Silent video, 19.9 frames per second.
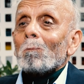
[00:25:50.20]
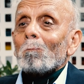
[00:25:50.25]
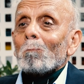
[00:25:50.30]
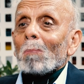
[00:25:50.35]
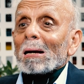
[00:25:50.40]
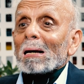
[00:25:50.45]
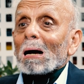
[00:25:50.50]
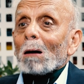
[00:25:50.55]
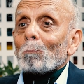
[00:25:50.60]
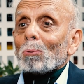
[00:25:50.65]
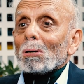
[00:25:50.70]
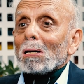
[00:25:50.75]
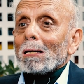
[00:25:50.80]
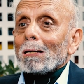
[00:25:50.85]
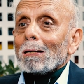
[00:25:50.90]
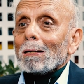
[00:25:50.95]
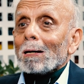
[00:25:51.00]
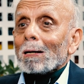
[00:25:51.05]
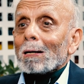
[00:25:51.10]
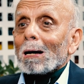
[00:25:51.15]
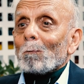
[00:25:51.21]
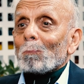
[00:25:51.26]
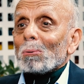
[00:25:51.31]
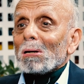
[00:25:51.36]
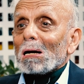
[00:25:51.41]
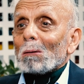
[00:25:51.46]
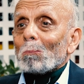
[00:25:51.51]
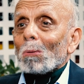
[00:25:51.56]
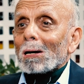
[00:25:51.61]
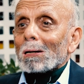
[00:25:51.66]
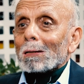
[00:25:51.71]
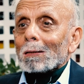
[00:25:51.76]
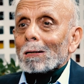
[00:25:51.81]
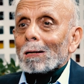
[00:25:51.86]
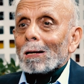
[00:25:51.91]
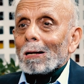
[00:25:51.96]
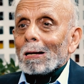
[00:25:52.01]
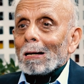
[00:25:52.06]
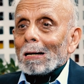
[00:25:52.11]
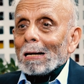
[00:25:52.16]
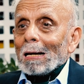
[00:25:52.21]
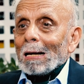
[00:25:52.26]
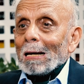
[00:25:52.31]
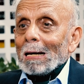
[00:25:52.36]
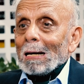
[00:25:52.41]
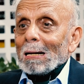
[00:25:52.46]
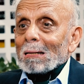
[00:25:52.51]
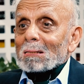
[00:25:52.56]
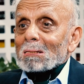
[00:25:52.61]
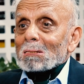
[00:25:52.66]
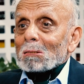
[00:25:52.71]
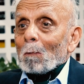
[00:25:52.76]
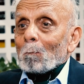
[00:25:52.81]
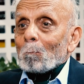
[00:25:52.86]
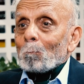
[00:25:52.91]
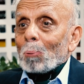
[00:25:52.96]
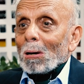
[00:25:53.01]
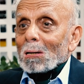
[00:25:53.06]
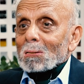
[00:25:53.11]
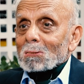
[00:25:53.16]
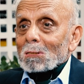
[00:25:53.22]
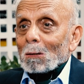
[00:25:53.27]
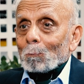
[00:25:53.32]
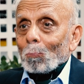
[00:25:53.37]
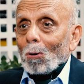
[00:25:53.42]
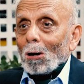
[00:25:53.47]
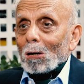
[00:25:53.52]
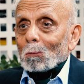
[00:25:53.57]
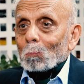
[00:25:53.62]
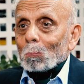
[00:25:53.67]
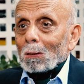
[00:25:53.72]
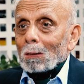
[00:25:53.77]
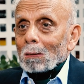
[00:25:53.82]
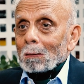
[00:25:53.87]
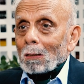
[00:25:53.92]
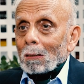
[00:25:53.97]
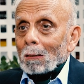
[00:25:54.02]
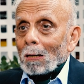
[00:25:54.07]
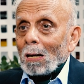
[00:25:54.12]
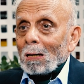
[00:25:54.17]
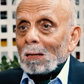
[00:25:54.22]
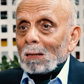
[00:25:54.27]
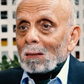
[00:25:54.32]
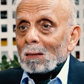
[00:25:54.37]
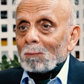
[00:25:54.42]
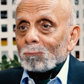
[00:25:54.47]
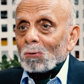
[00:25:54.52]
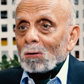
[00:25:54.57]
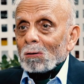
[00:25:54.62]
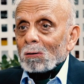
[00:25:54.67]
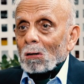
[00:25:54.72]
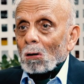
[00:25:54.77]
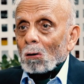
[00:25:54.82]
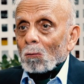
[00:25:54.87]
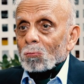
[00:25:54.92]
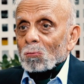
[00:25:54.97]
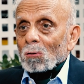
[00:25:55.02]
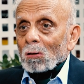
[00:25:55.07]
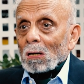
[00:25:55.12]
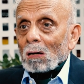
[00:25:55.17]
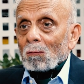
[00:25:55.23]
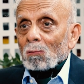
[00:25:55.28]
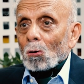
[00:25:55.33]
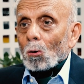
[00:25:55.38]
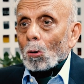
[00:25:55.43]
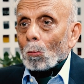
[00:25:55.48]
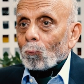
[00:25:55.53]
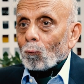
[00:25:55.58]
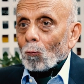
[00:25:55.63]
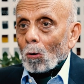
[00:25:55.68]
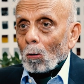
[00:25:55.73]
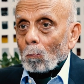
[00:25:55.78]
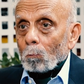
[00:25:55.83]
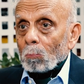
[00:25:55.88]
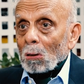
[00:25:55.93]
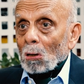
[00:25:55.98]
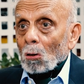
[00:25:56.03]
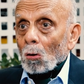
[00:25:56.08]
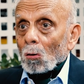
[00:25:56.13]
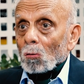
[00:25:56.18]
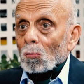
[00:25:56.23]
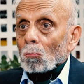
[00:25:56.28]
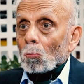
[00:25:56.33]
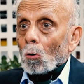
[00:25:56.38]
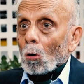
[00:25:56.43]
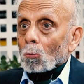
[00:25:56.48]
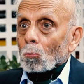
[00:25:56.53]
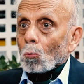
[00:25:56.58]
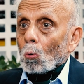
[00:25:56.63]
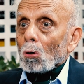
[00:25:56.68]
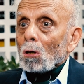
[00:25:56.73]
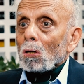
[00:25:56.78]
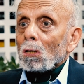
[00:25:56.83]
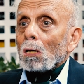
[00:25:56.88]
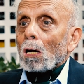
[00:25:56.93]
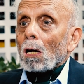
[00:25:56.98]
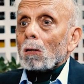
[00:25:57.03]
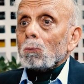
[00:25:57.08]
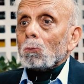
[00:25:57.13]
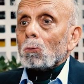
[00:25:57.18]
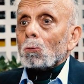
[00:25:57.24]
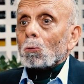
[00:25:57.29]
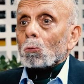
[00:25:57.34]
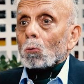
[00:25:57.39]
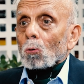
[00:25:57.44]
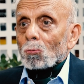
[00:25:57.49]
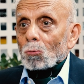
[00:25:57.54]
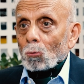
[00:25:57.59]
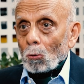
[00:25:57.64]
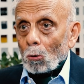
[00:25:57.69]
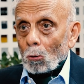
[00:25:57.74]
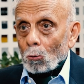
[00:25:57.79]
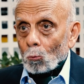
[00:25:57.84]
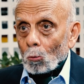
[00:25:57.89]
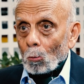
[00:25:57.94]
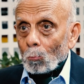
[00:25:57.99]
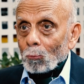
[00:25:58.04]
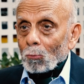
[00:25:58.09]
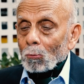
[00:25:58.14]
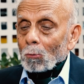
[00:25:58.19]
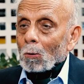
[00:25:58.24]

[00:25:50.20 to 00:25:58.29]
My company commander. It's the best appointment that any infantry officer can ever hope for, because not only are you close to your troops,